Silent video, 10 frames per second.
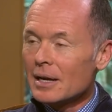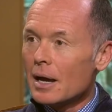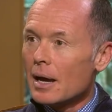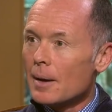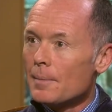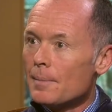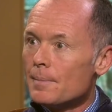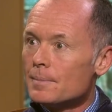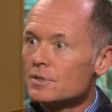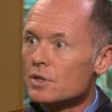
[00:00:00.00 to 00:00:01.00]
Uh,
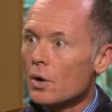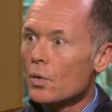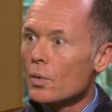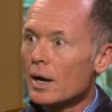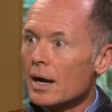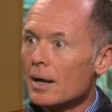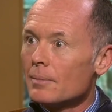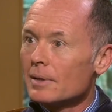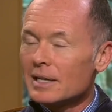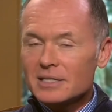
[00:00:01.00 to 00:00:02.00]
so uh,
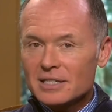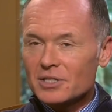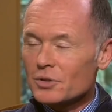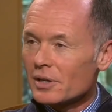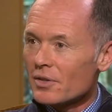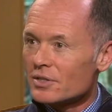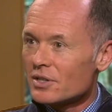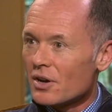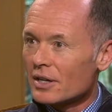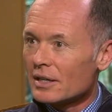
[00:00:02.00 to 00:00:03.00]
let's listen to another
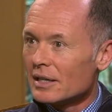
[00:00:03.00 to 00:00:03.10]
song.